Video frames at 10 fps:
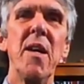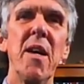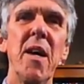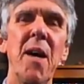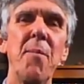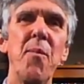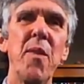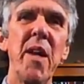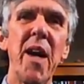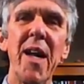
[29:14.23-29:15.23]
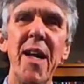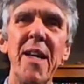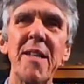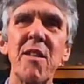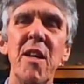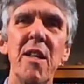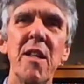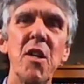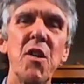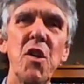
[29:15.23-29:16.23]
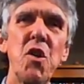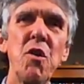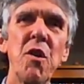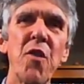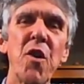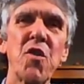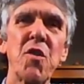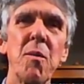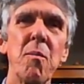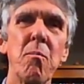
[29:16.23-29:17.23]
It's the universe